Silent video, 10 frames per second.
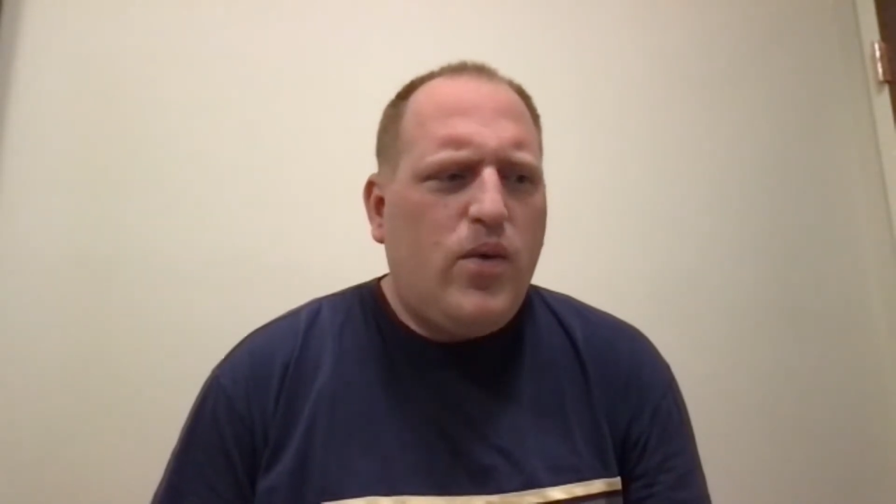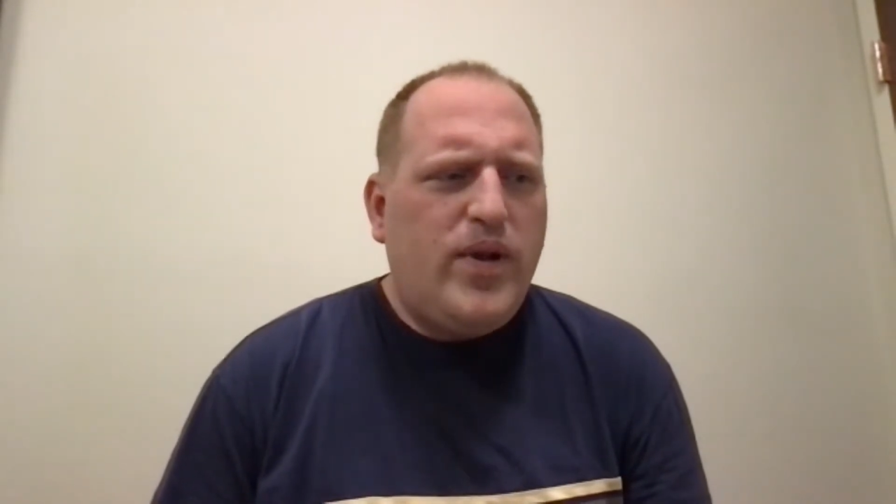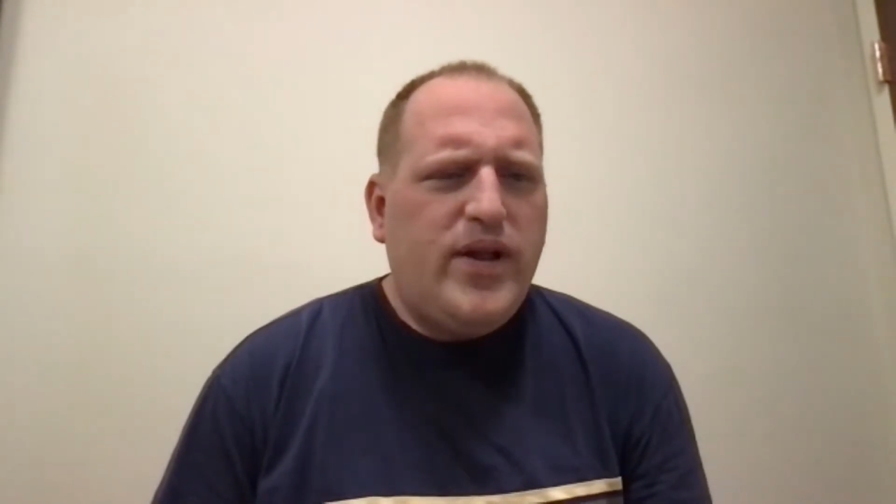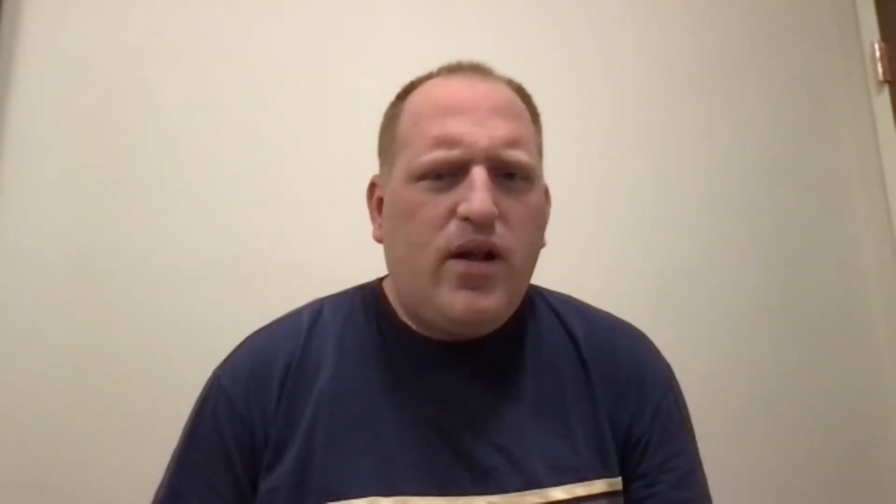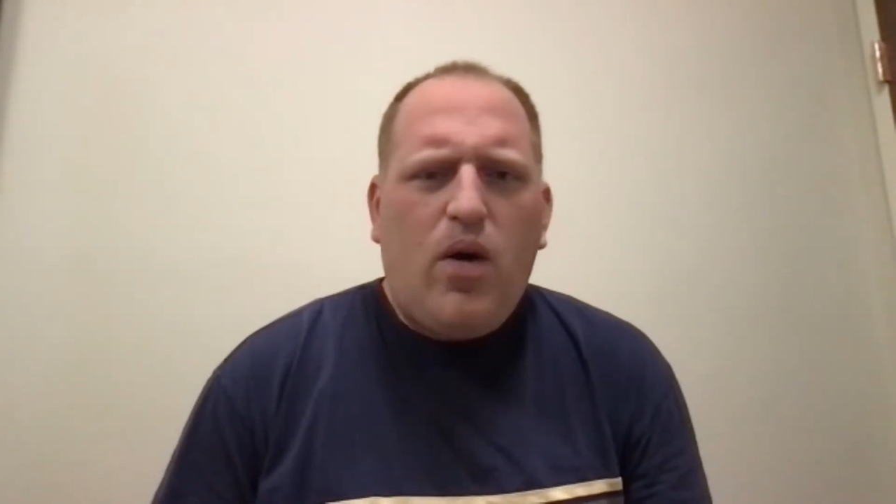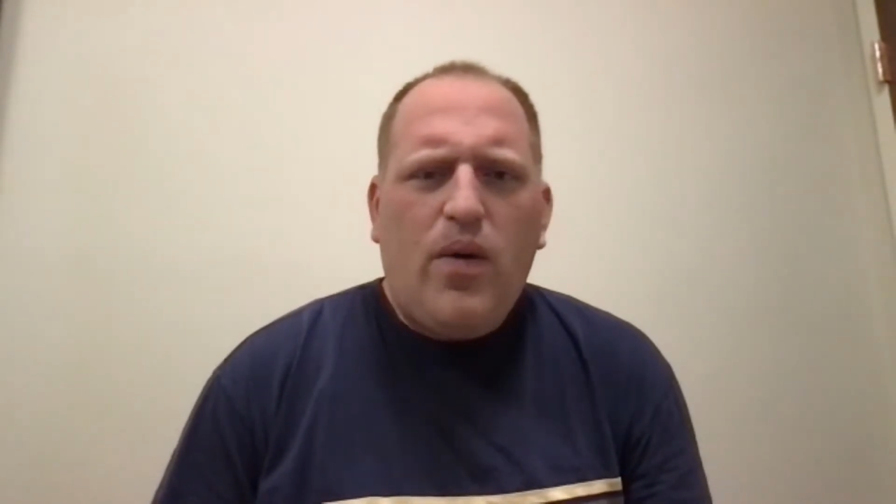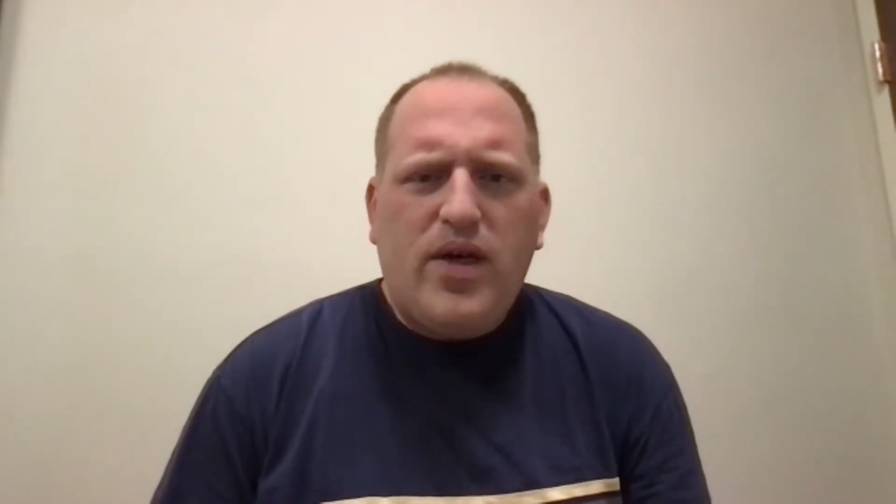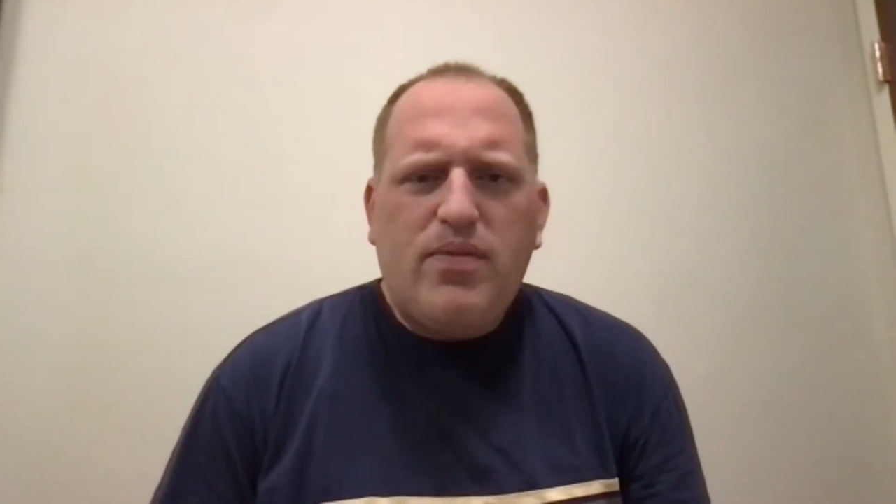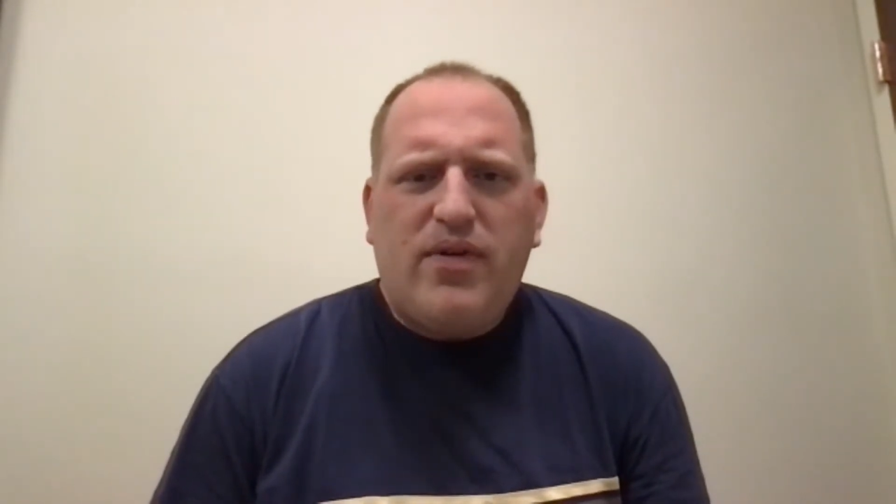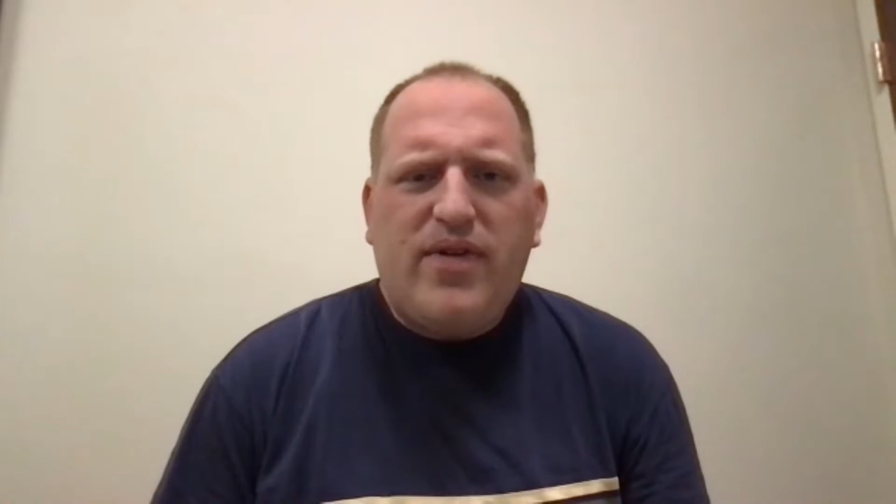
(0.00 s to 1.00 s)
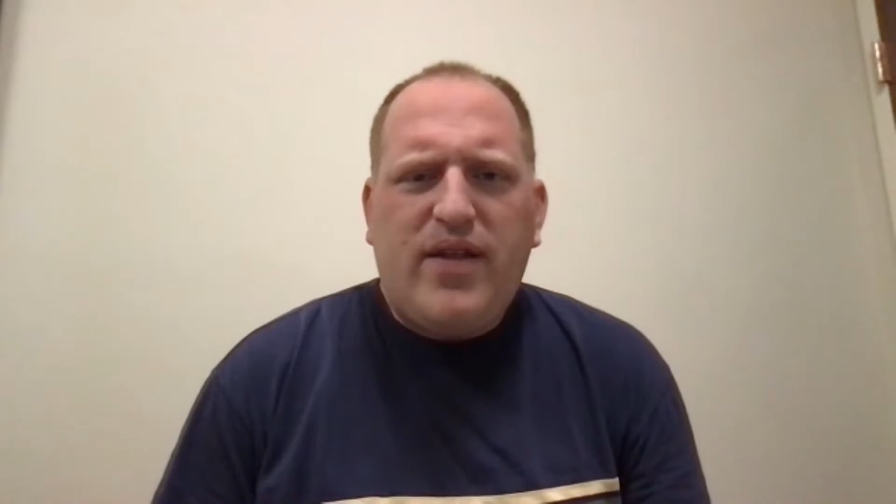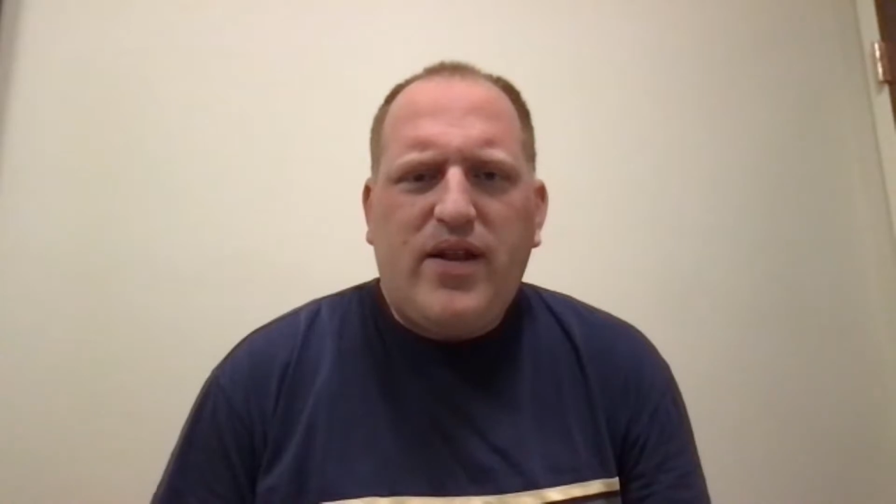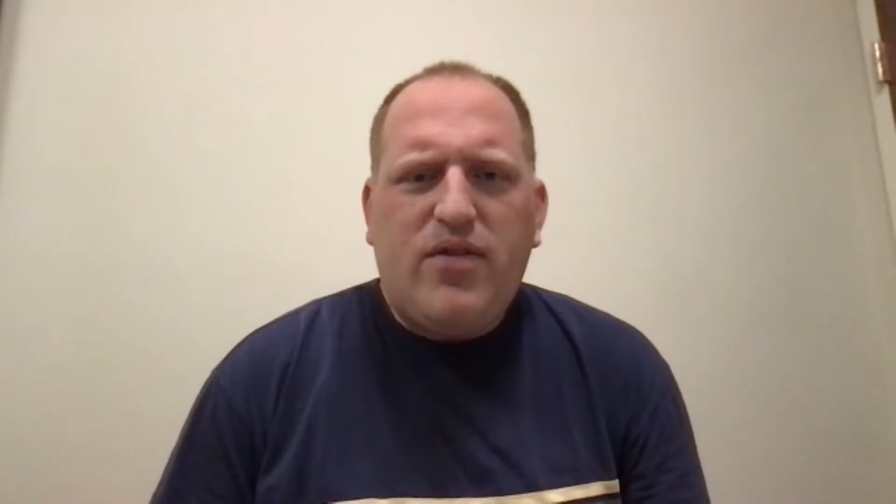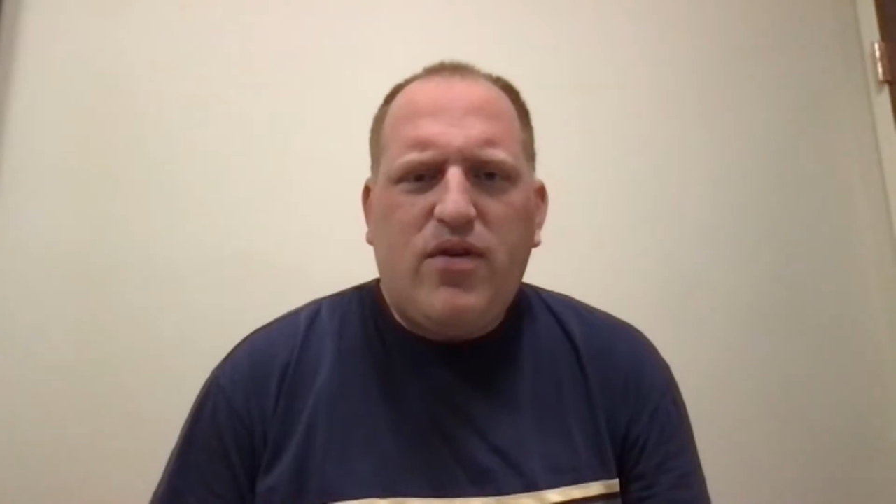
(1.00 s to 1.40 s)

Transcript: We didn't always, but we've had it in for